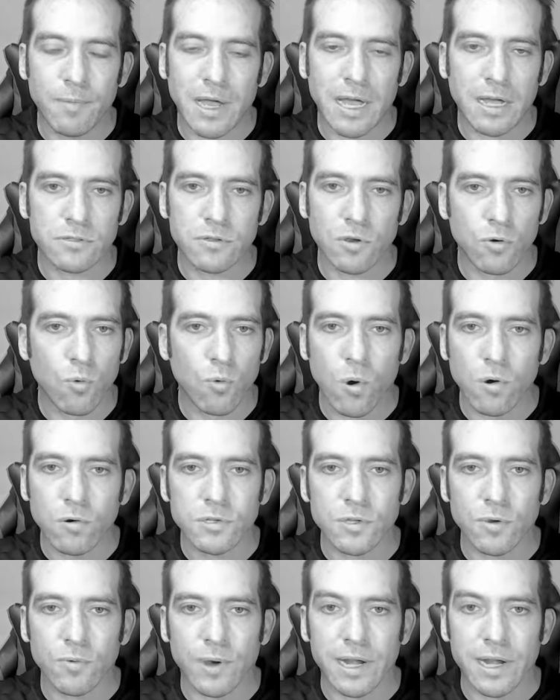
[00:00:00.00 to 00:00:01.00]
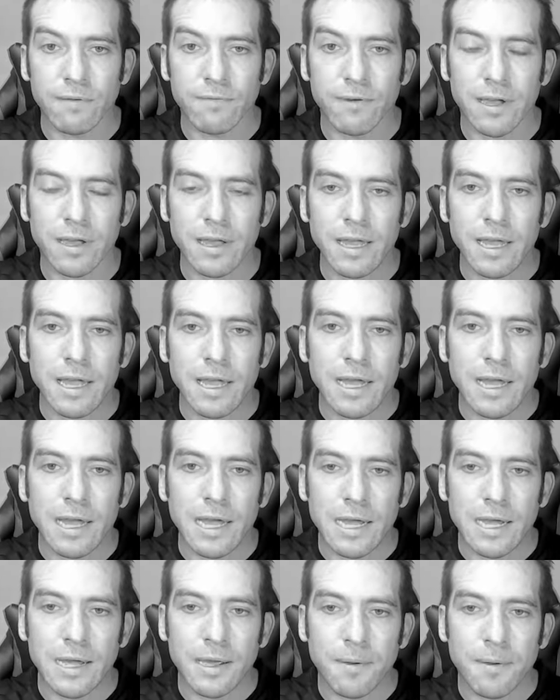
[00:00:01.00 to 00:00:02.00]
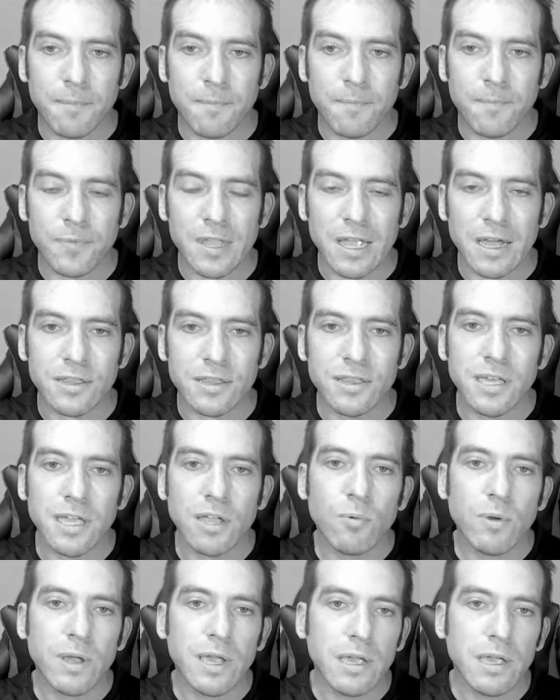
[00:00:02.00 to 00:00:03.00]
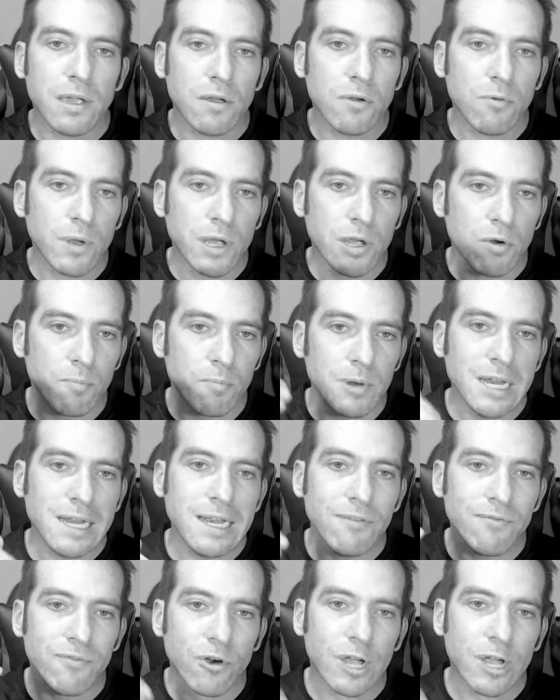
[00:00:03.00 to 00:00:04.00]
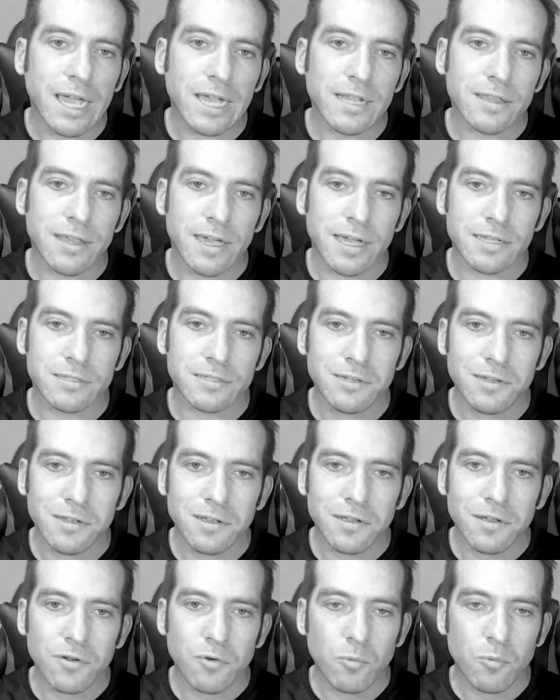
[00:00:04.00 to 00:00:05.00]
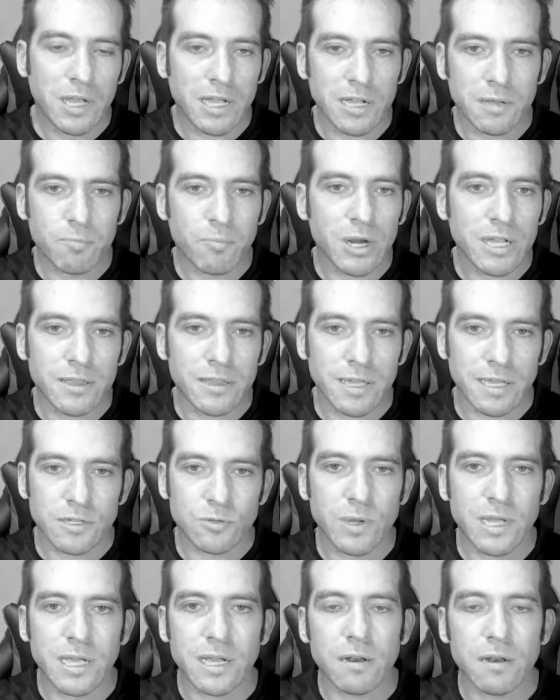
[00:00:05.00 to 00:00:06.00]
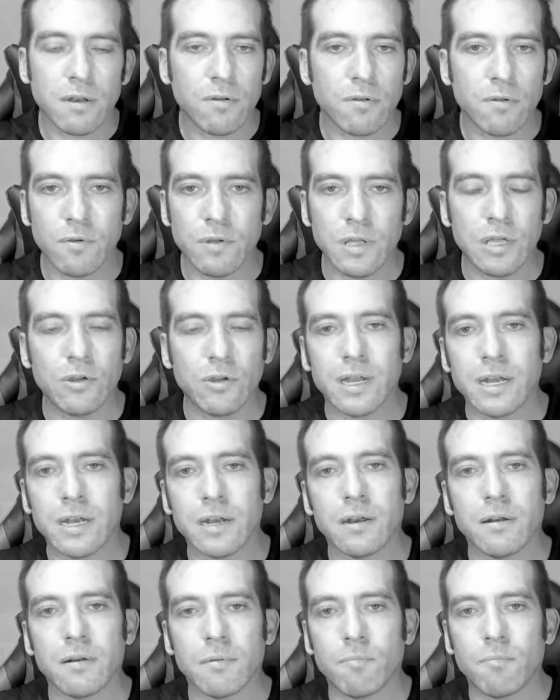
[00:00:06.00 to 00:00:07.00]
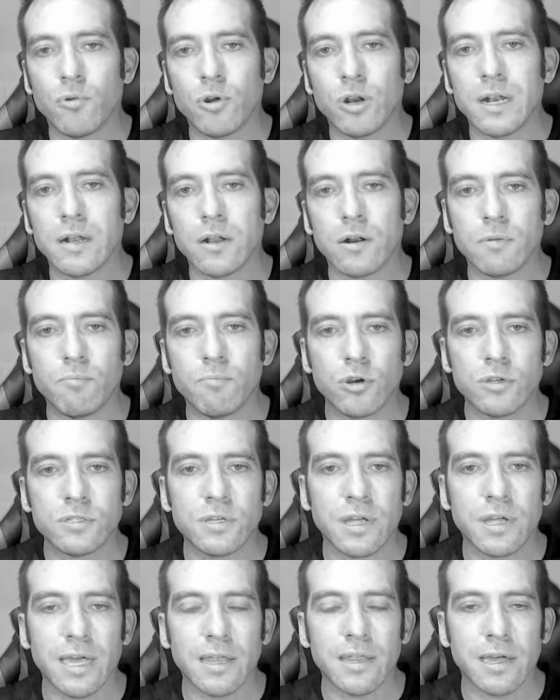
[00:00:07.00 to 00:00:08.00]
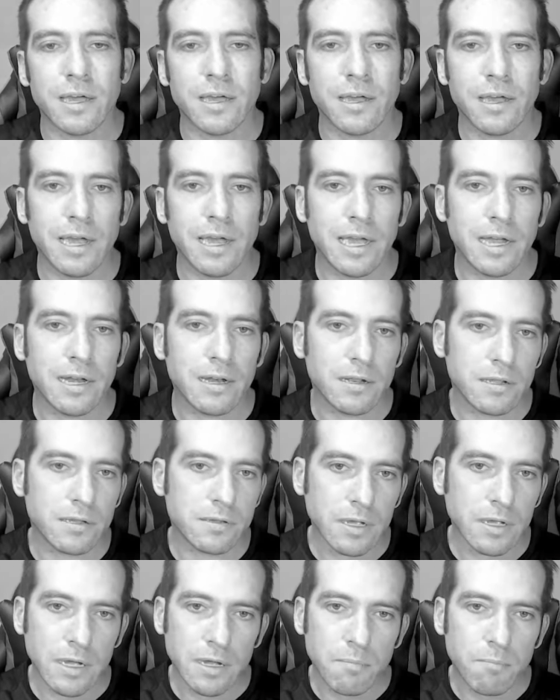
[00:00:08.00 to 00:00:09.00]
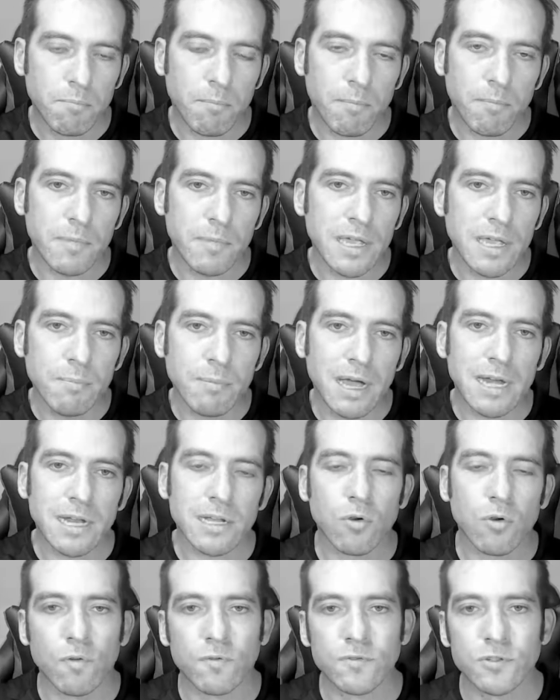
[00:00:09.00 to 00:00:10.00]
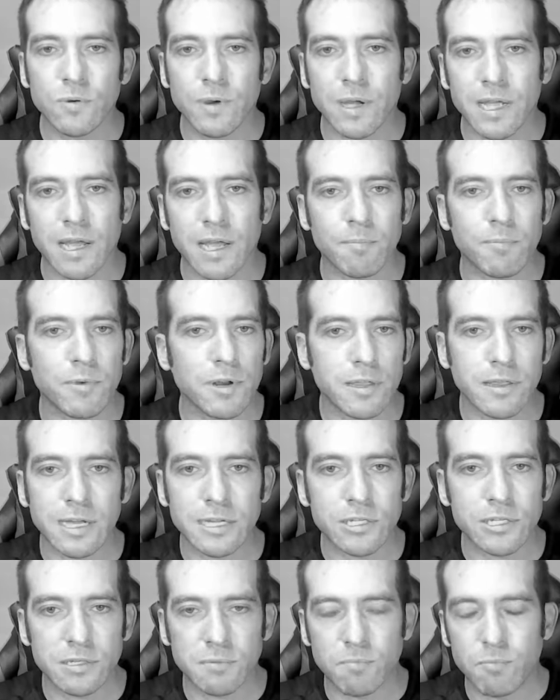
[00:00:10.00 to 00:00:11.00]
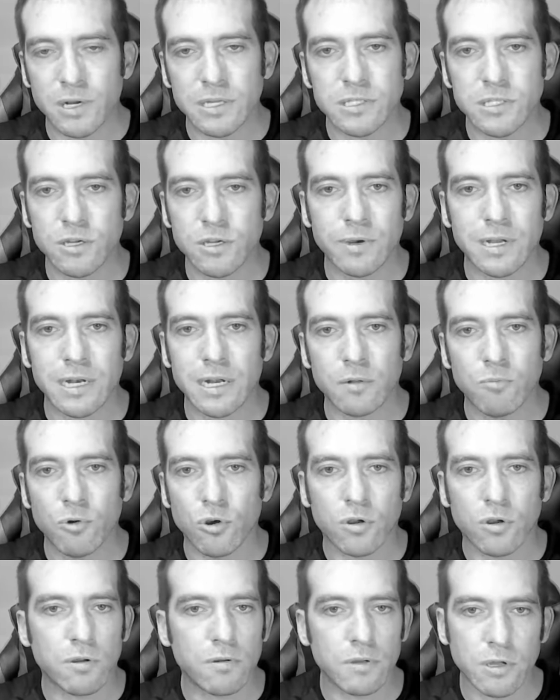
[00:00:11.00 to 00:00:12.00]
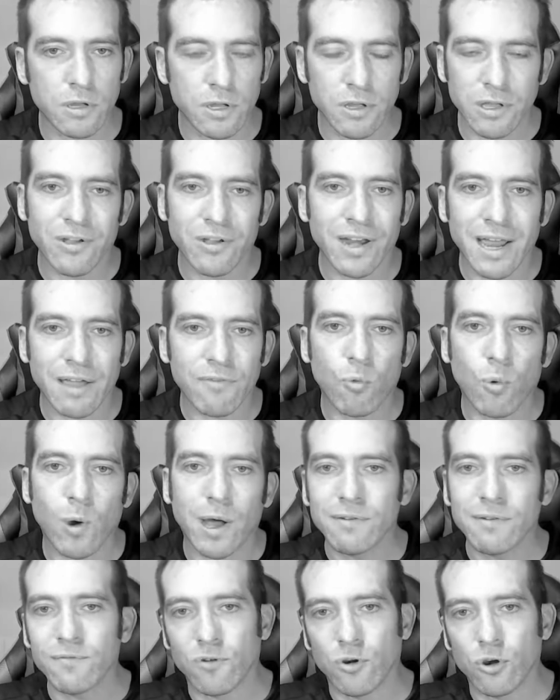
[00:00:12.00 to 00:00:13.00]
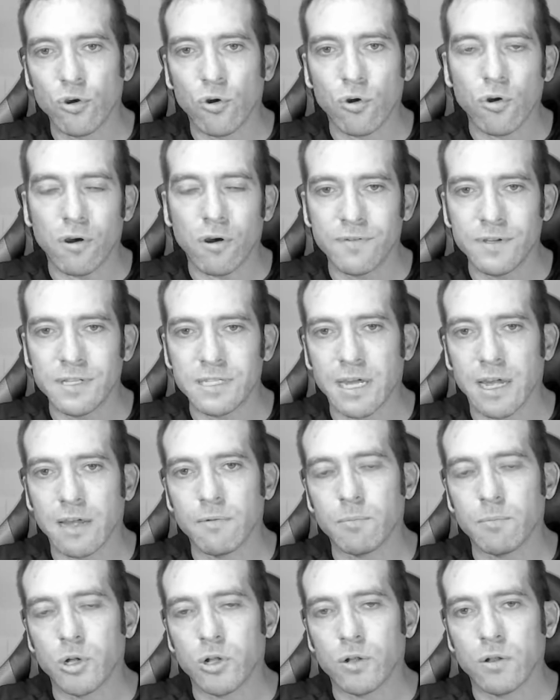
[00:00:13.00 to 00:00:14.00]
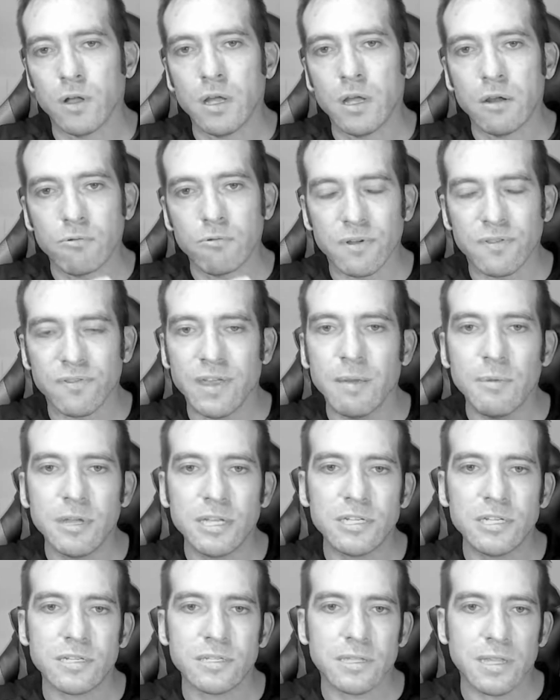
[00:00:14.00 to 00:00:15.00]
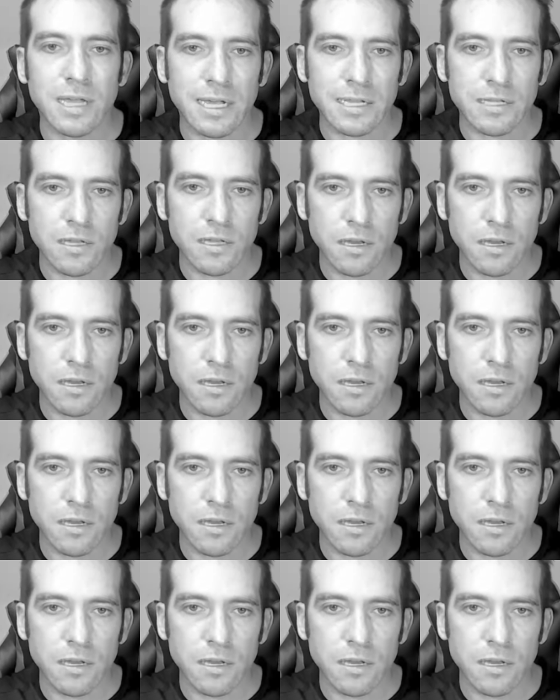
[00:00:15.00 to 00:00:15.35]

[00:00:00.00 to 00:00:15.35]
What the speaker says: out on walks or whatever. I think we completely forget that we can print things. You can put a little book together and email it off to a company that just prints you a little book. You can have one for your coffee table with images that